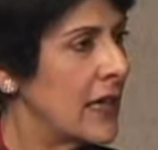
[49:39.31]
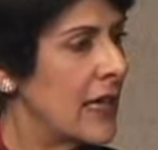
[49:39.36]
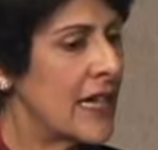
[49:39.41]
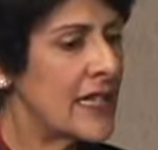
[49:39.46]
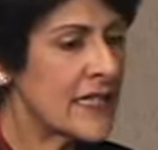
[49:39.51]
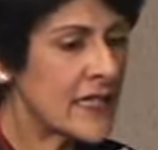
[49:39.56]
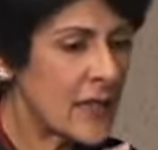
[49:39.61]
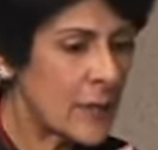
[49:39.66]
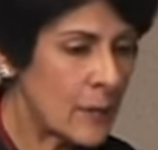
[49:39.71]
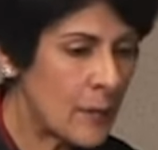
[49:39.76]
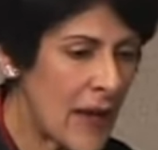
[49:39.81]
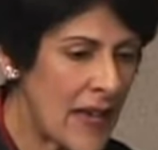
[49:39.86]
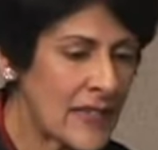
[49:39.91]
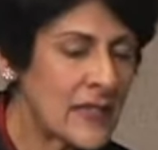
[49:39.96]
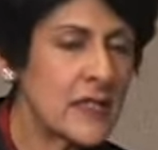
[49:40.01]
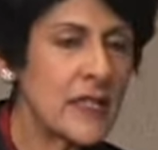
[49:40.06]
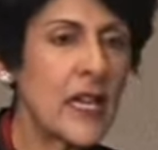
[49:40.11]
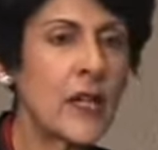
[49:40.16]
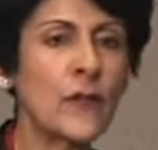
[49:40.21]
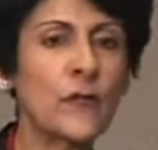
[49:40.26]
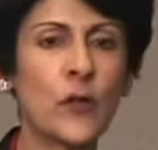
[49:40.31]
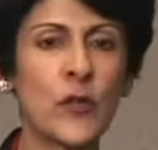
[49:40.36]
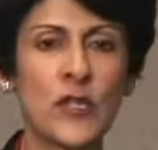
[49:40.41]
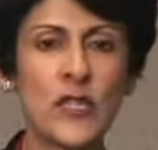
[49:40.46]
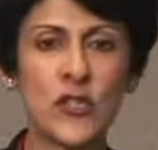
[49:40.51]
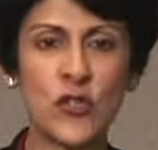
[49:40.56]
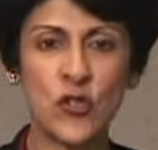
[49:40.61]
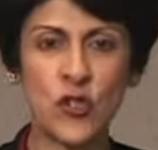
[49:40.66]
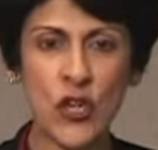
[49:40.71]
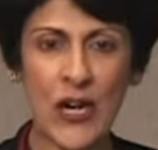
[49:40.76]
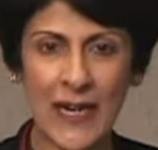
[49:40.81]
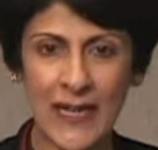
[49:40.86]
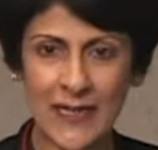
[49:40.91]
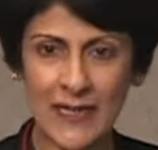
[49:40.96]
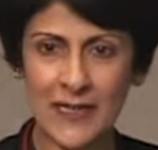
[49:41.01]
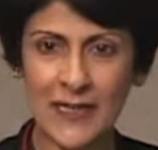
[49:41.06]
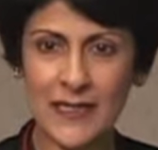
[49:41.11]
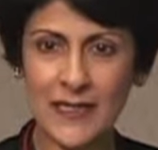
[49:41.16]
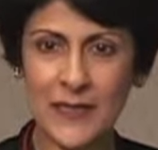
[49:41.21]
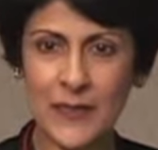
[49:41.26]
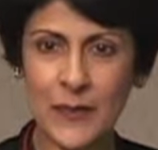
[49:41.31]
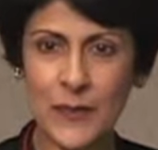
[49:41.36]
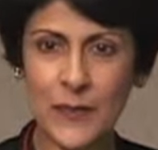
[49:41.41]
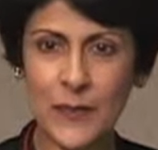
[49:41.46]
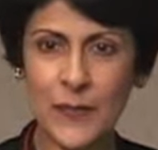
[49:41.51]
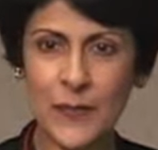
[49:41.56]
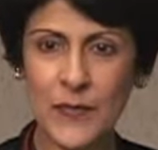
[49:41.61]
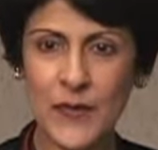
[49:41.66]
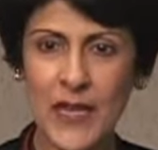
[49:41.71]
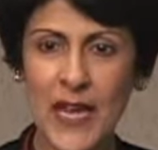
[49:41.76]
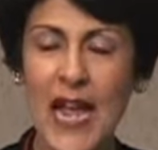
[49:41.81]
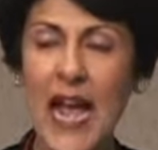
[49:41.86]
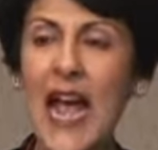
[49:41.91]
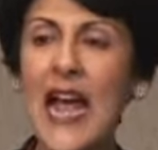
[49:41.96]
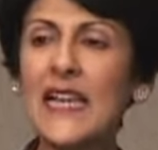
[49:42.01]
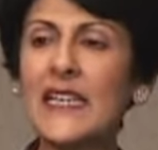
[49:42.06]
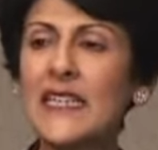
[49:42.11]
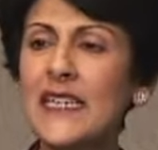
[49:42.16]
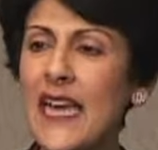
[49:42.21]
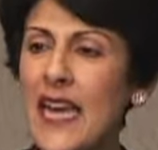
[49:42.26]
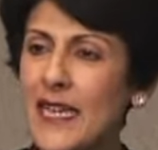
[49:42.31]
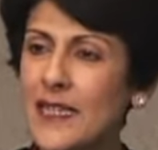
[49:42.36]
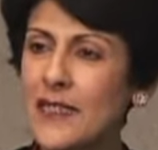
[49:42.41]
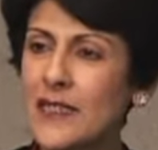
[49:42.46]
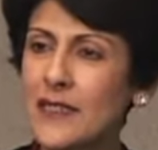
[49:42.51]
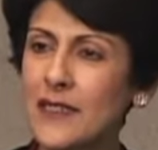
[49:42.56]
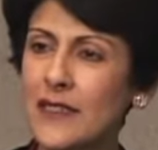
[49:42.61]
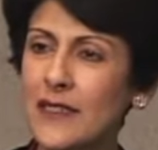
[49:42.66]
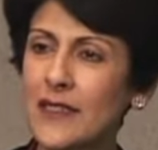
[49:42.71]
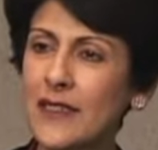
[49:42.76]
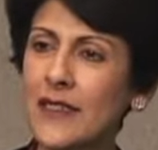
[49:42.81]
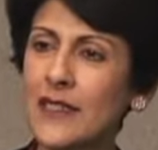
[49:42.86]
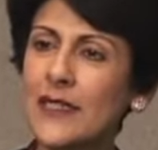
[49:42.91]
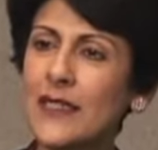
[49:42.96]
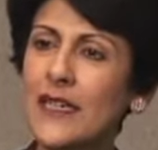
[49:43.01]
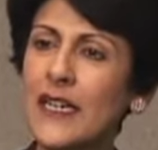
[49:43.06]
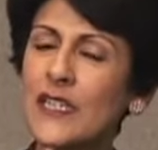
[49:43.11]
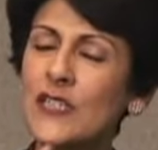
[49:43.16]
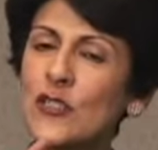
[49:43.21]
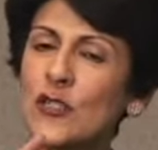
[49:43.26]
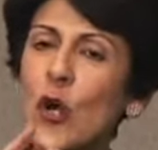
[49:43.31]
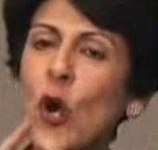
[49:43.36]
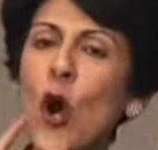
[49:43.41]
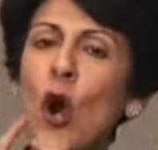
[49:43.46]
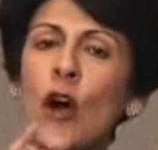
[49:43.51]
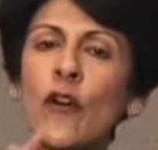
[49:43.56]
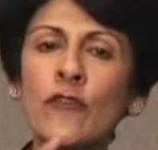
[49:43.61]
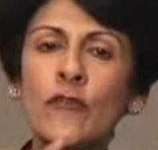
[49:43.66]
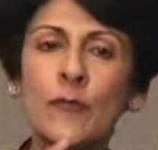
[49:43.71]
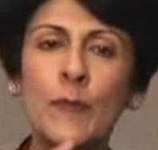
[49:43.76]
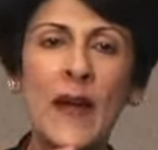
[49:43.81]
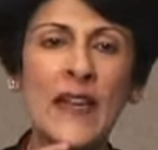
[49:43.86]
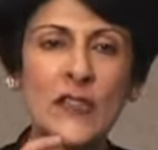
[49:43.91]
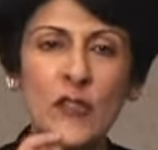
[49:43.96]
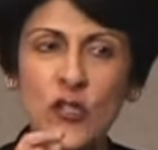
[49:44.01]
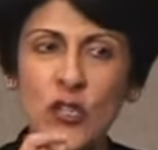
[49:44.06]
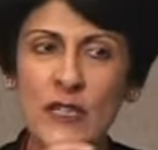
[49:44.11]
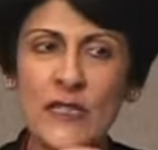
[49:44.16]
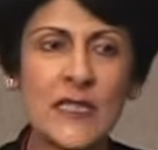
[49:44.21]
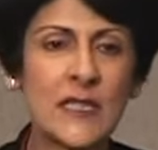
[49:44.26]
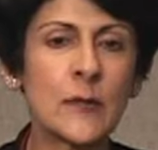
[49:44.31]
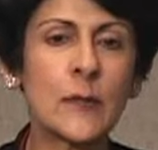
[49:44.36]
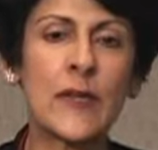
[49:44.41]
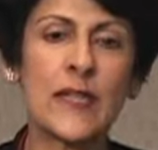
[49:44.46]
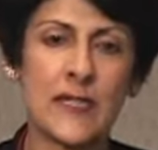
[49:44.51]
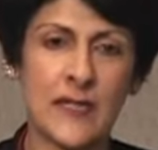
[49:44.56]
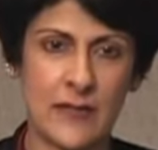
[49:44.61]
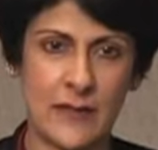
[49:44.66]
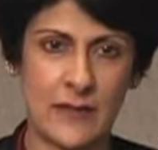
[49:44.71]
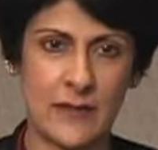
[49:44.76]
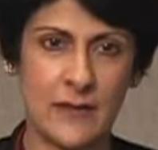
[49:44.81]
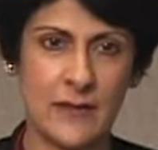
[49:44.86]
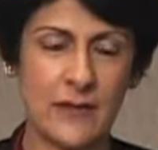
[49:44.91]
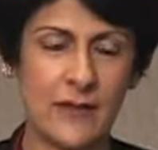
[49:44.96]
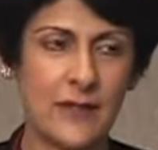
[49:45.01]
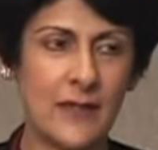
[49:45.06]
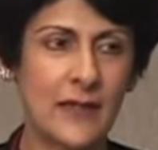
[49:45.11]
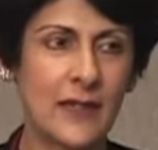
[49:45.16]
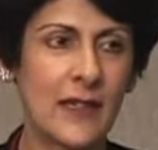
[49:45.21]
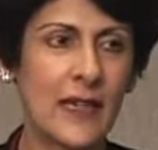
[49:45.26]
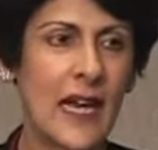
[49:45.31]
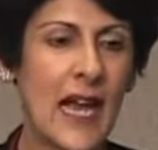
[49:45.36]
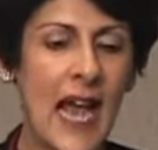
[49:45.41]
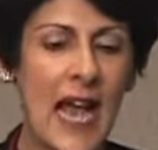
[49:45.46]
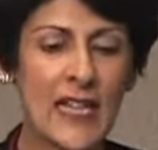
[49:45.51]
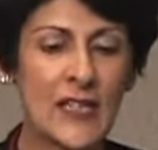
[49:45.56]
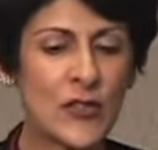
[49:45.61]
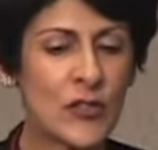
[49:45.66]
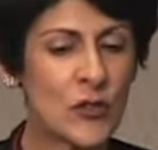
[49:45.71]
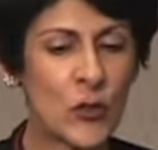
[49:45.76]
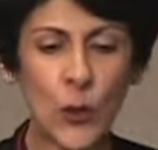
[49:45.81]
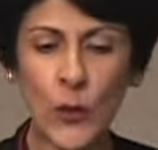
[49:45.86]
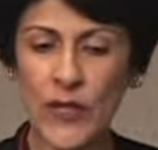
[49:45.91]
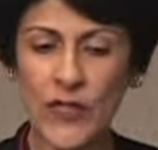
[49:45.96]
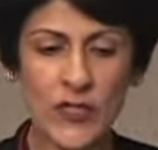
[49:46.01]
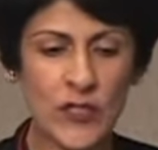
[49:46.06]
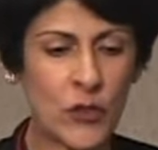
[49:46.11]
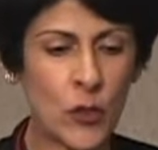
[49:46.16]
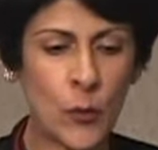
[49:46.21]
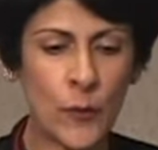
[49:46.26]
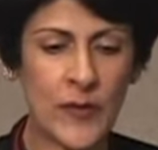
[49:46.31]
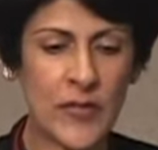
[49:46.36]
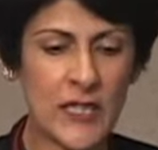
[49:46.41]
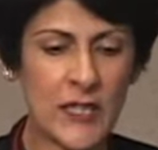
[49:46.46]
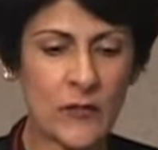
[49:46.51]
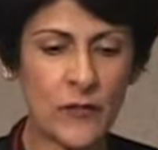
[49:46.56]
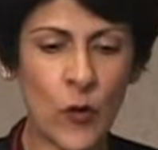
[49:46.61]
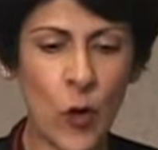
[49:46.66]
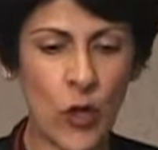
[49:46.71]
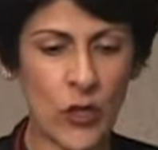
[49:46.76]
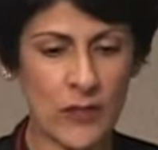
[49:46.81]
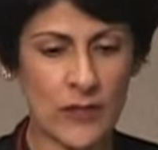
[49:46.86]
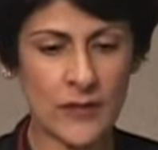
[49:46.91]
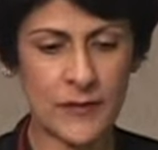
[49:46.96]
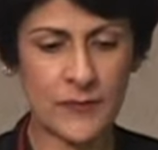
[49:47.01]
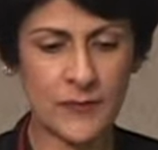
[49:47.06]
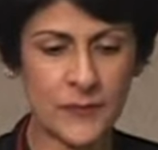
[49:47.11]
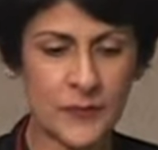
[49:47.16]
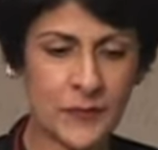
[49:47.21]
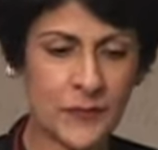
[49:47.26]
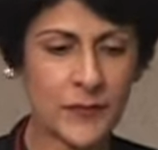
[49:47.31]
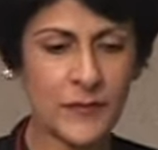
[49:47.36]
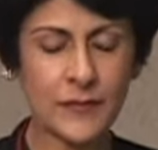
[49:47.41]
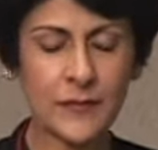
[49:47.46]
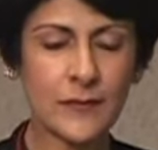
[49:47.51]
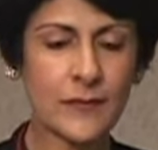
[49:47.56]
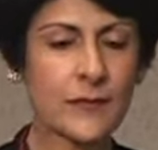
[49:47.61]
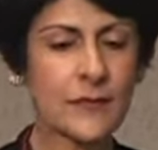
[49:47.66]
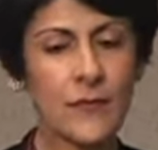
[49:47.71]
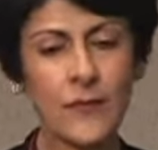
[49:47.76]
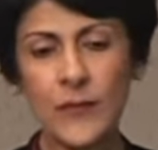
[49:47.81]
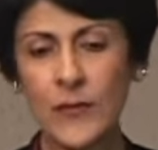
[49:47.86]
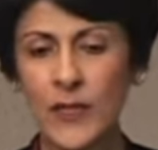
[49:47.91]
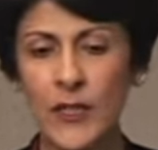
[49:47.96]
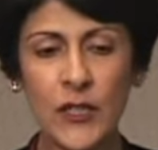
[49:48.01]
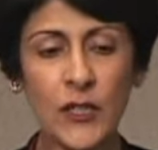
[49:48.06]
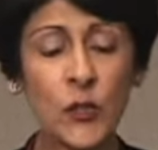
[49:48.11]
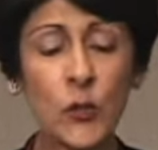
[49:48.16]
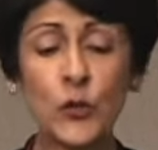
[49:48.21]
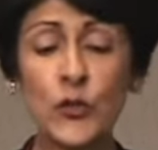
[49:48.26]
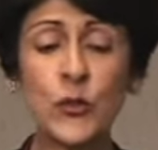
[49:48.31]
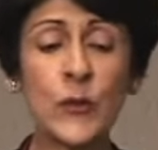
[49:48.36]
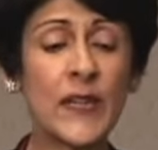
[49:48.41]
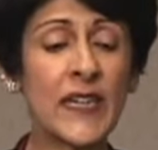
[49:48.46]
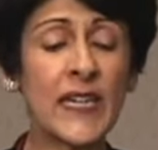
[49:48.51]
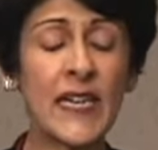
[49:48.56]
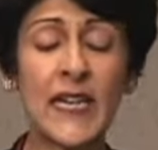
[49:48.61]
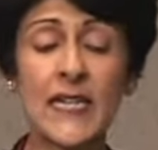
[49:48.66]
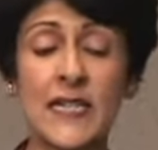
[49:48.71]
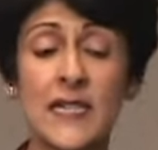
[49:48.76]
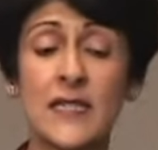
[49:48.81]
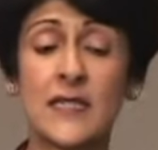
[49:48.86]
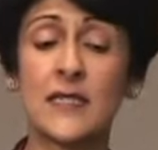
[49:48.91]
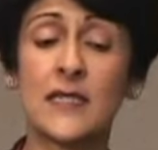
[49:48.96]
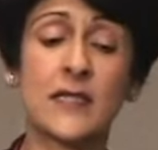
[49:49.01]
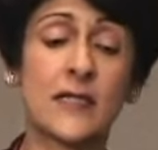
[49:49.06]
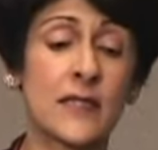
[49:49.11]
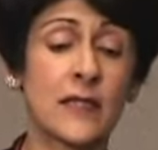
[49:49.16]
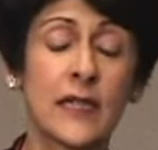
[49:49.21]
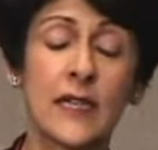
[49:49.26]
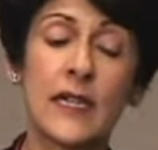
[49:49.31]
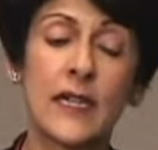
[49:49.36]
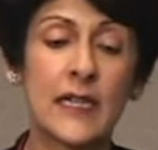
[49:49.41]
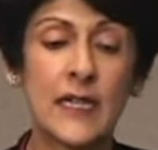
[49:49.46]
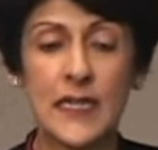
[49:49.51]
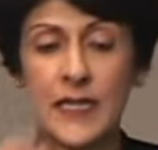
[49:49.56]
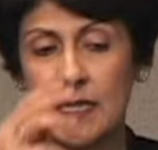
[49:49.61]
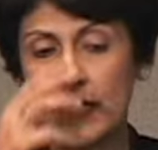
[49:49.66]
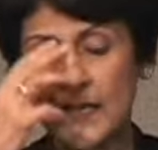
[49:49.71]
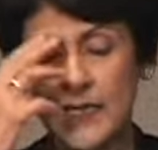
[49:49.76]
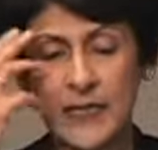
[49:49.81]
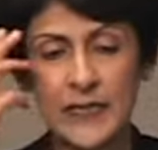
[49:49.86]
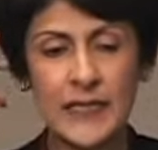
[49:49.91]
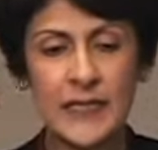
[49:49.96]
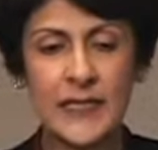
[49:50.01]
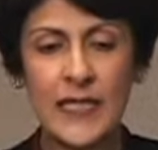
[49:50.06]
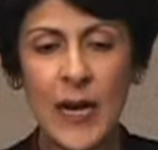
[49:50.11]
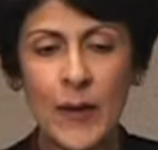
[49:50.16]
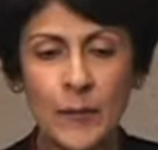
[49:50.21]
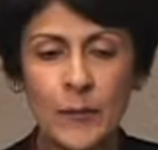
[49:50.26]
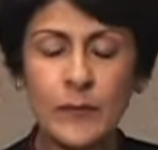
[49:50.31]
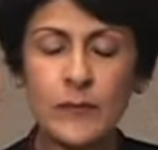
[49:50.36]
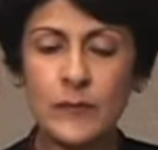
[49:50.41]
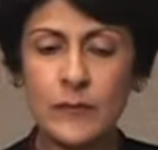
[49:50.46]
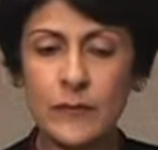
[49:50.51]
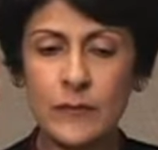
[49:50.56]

is the best thing for this child, and yet it's off by just a bit. And so it's nobody's fault. Usually it is some